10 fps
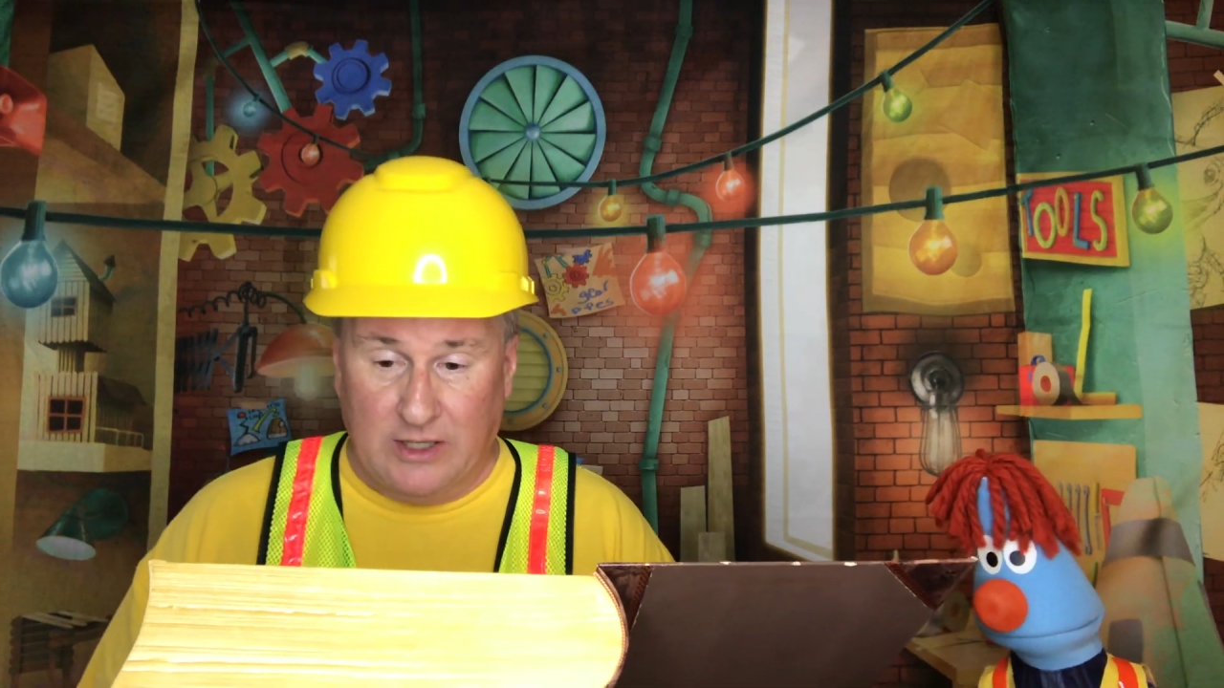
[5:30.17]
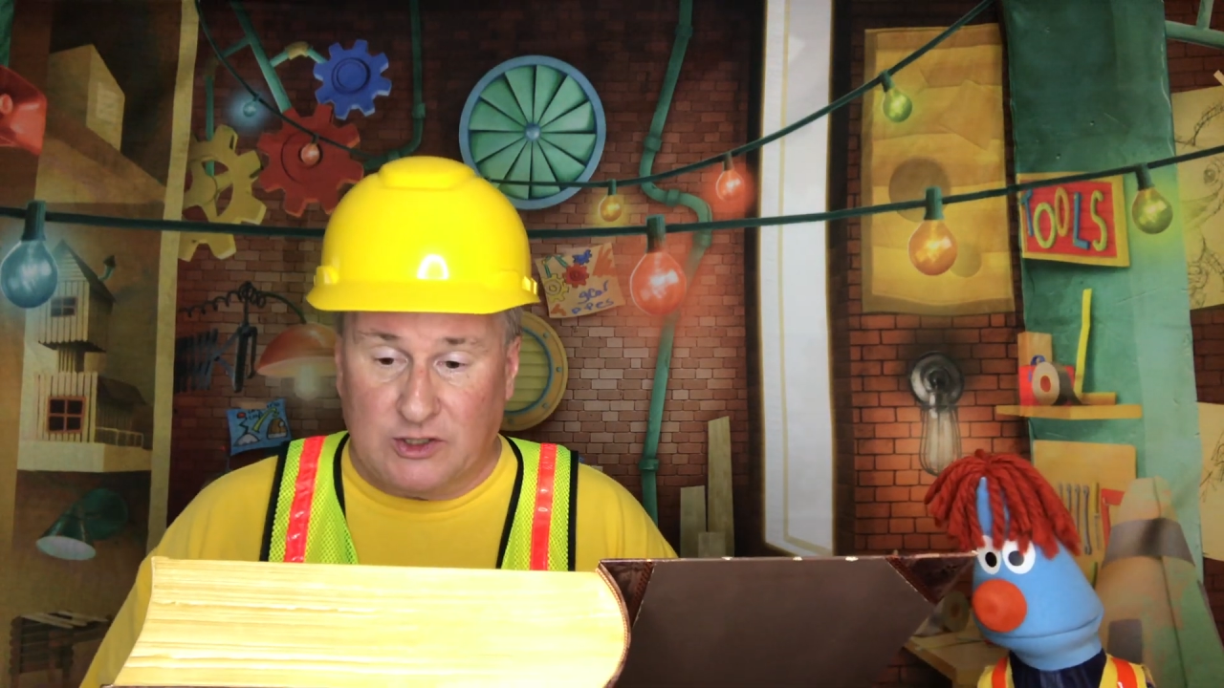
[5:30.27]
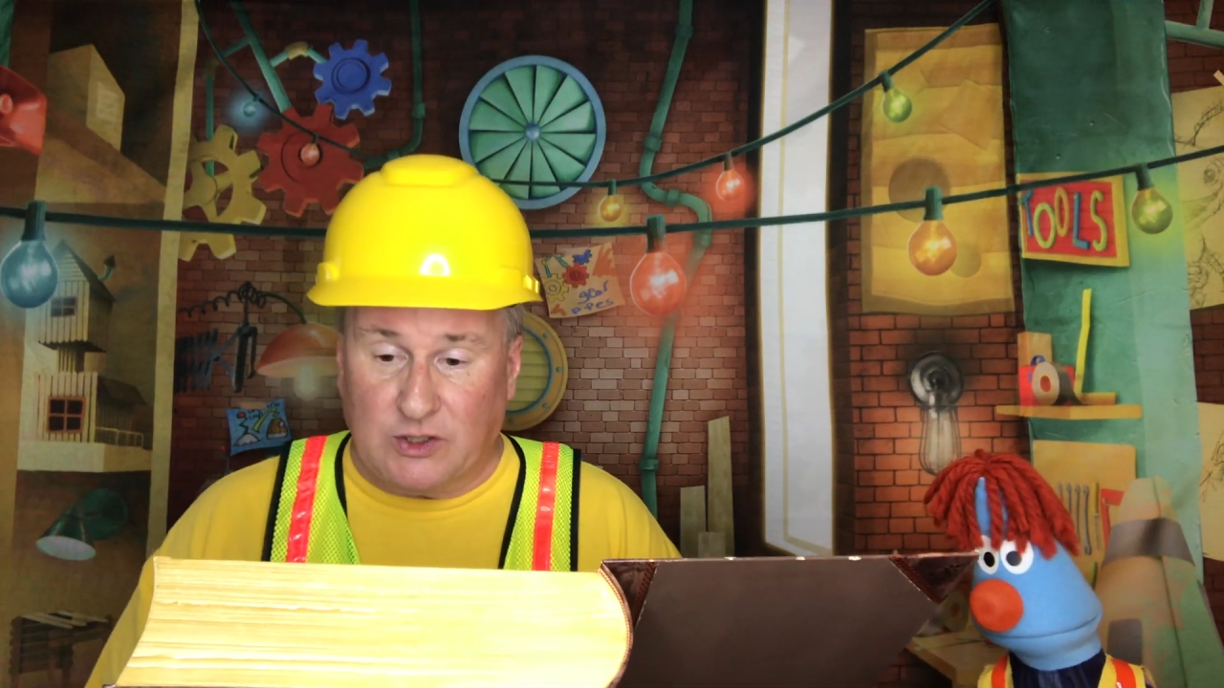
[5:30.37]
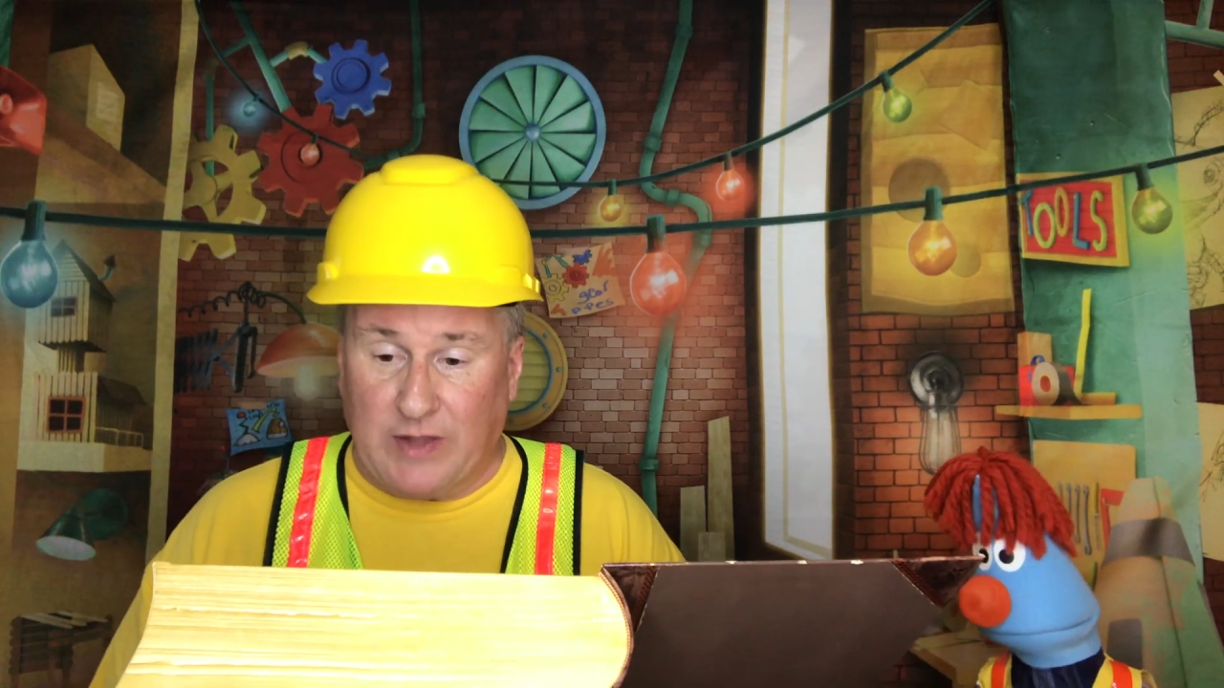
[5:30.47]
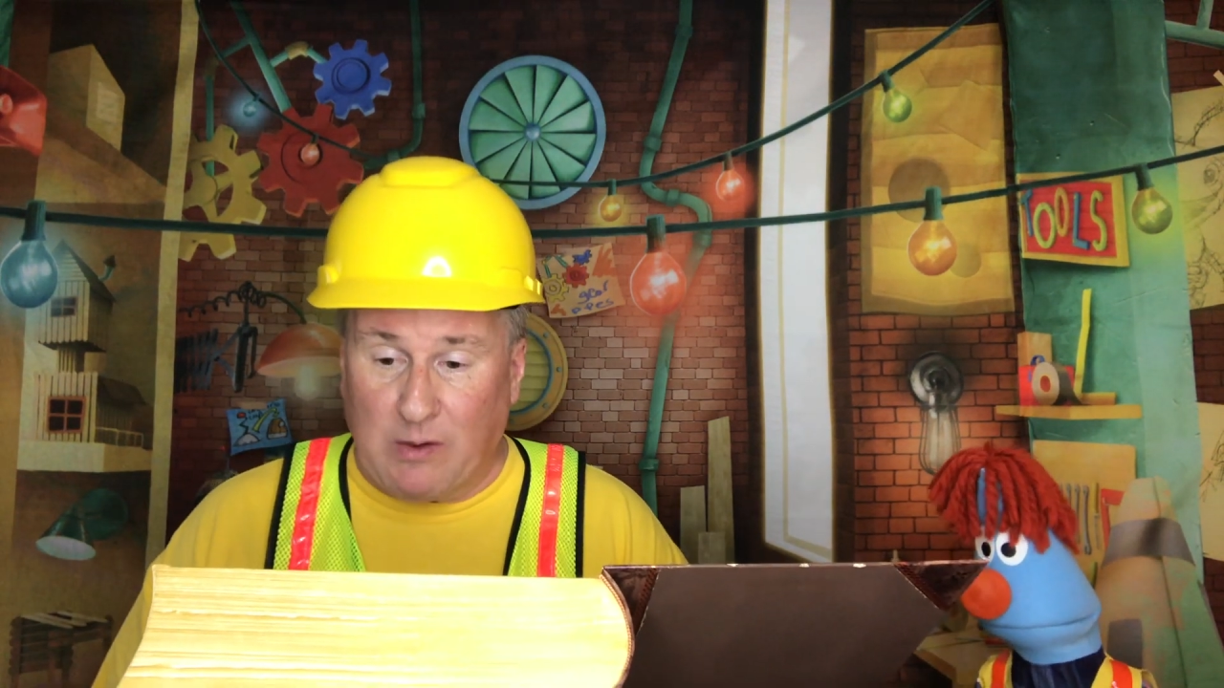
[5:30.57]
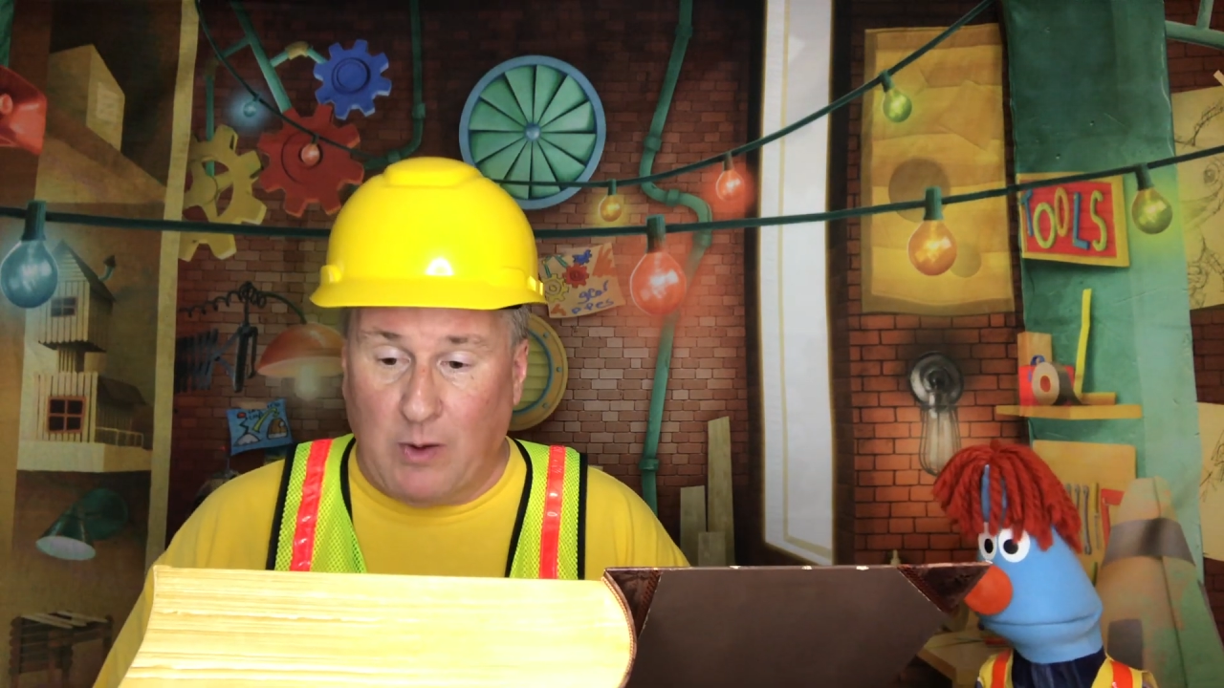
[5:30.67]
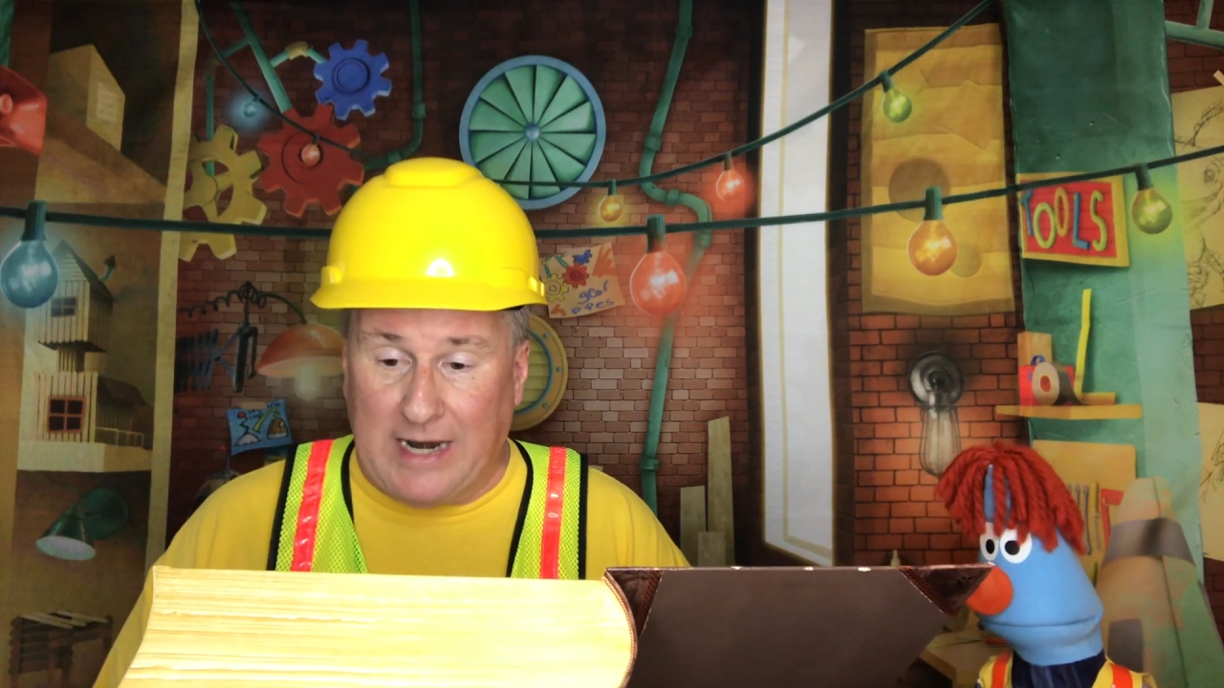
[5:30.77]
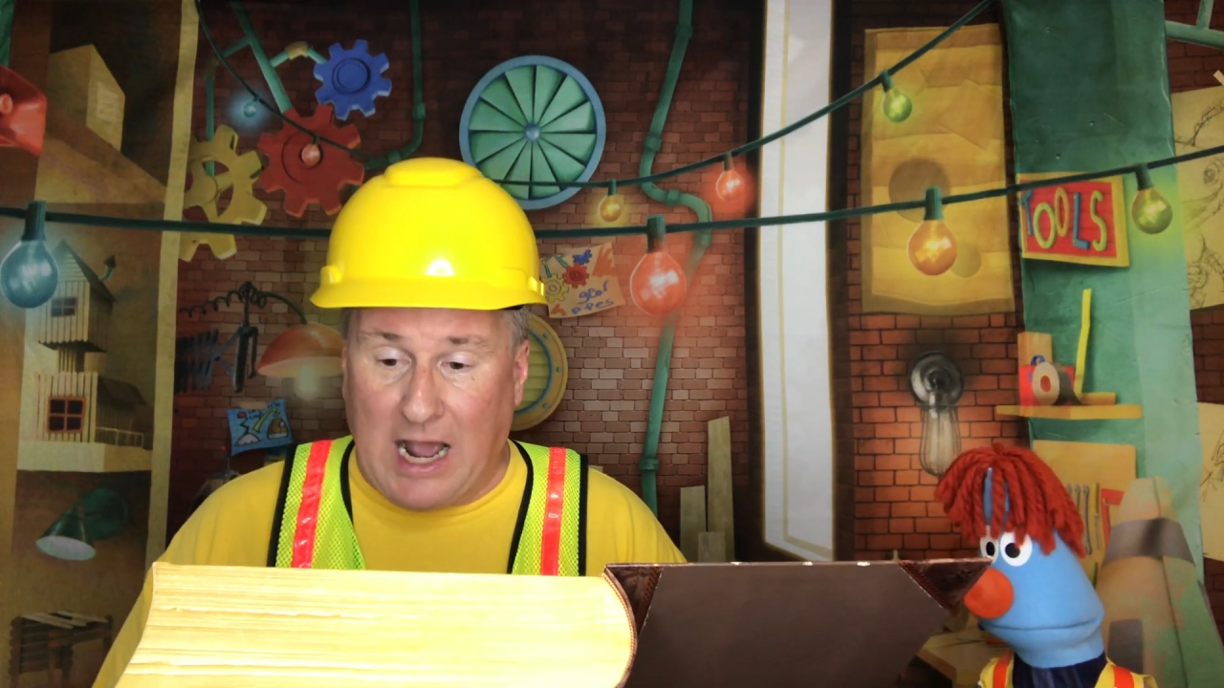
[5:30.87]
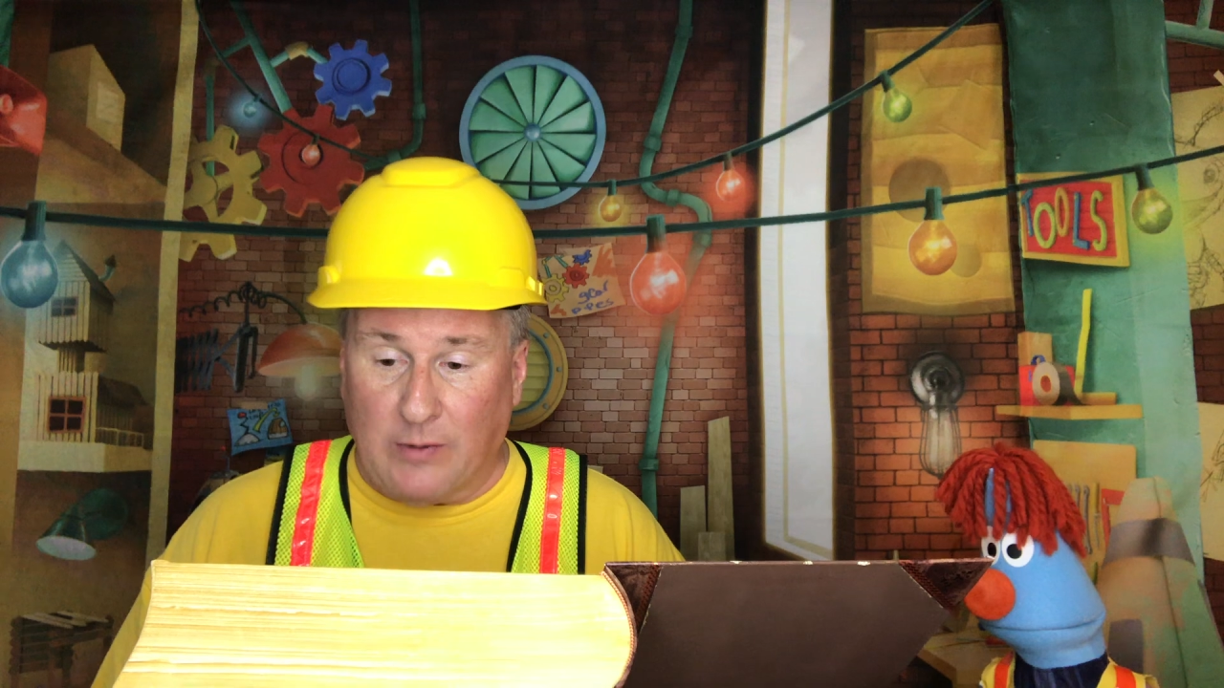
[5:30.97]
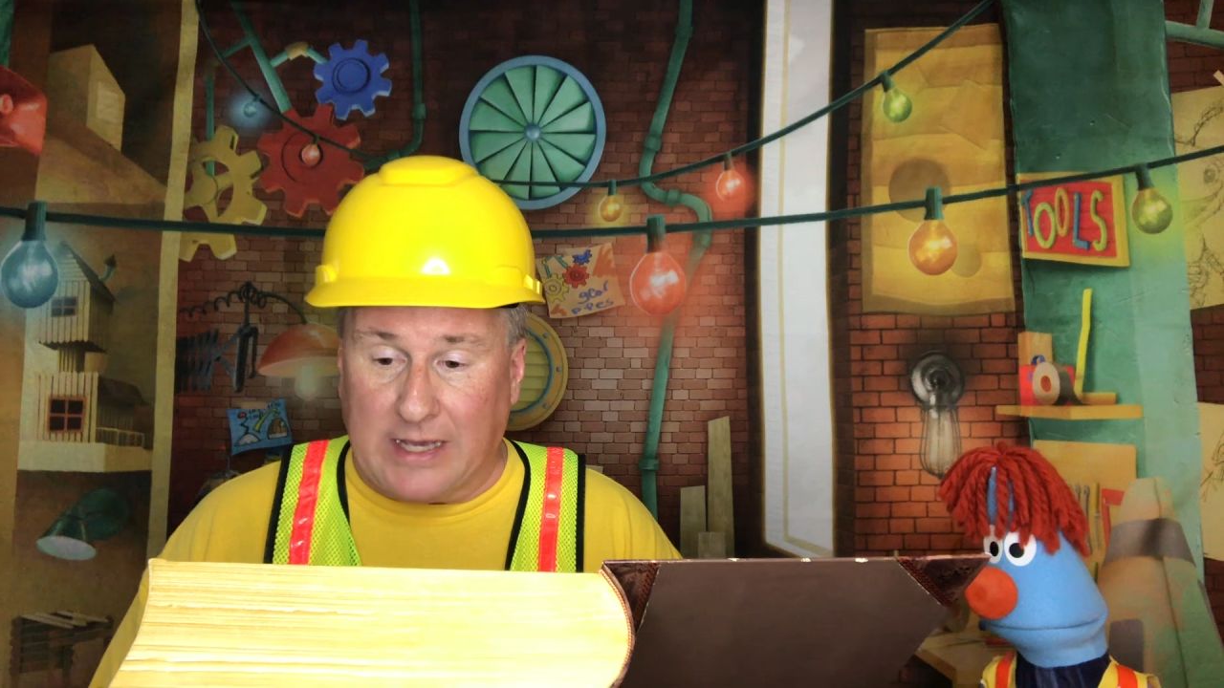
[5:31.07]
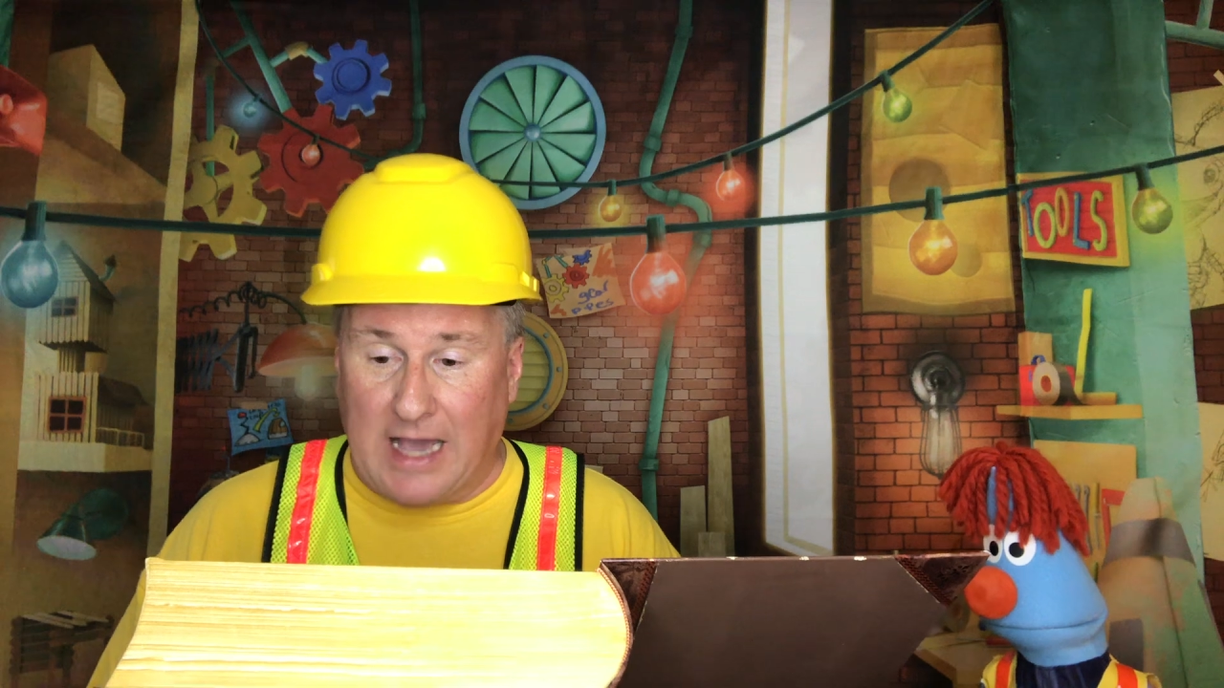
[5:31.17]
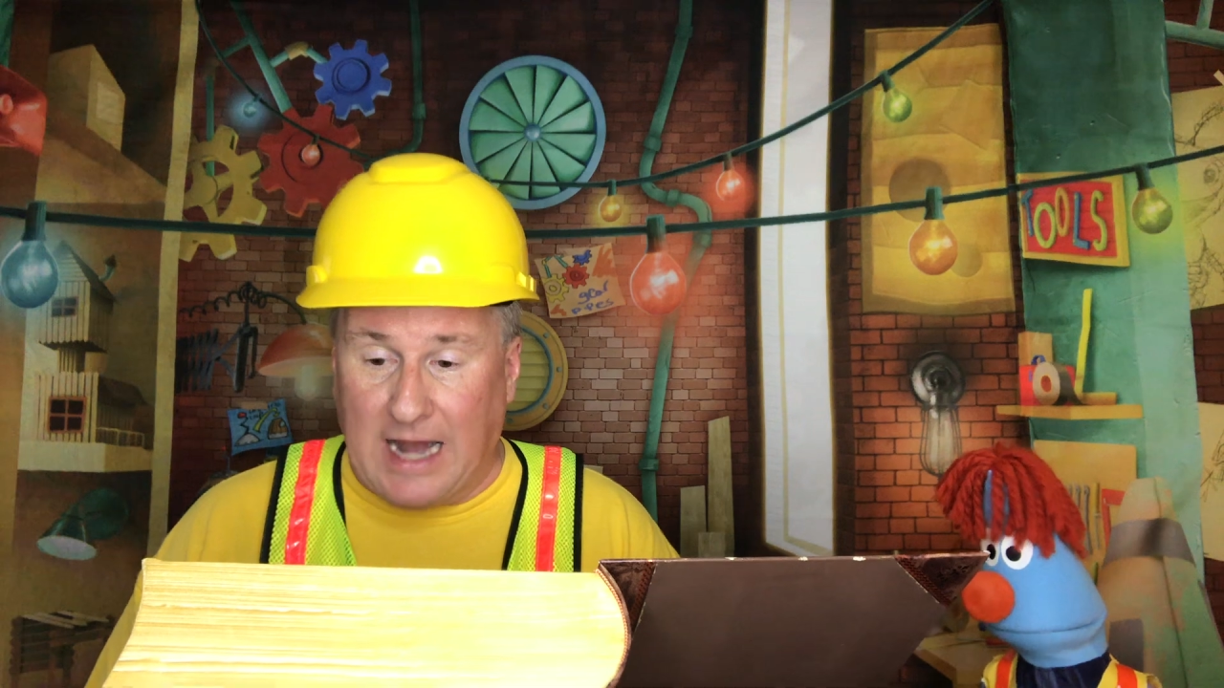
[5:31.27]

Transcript: So they went out and